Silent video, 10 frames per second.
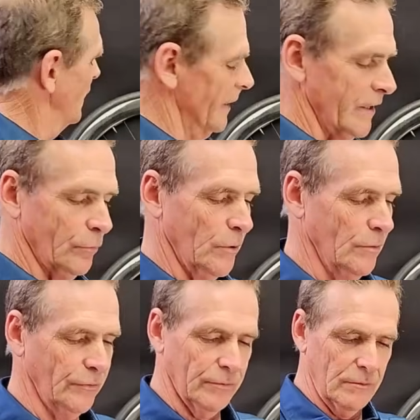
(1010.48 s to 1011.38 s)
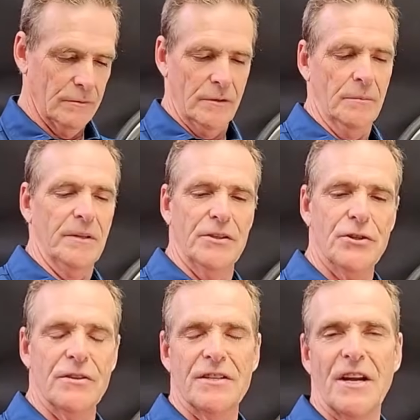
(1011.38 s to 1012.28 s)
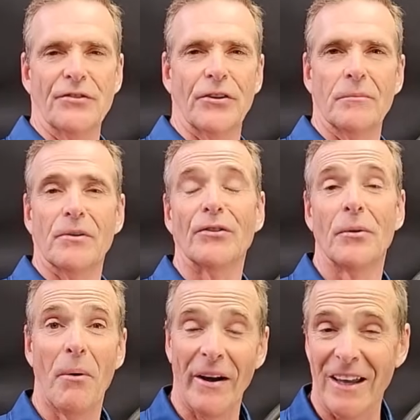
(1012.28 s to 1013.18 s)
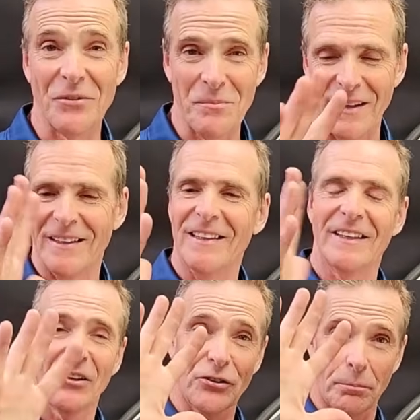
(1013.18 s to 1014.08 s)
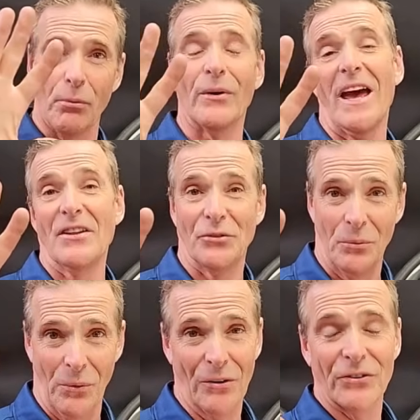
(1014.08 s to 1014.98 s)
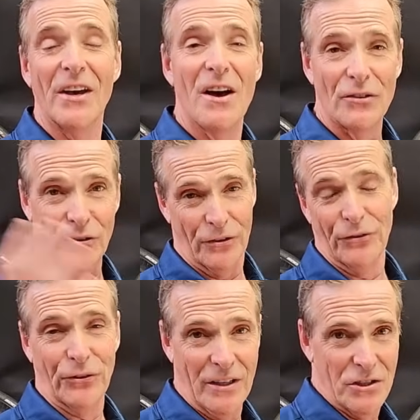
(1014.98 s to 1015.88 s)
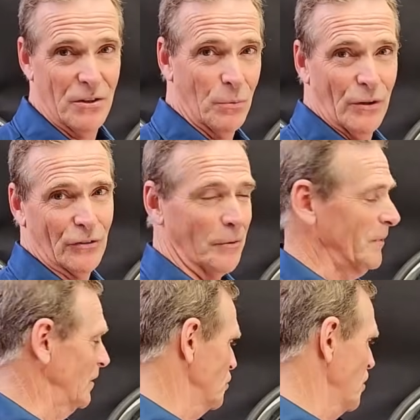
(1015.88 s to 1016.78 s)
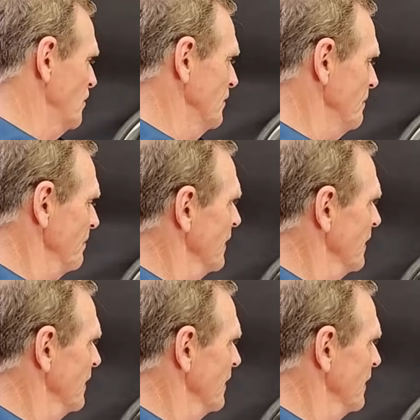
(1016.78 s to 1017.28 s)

Now these wheels got a bit of dirt and dust on them because the bike hasn't been clean. I just brought it as it was straight to the workshop here to show you.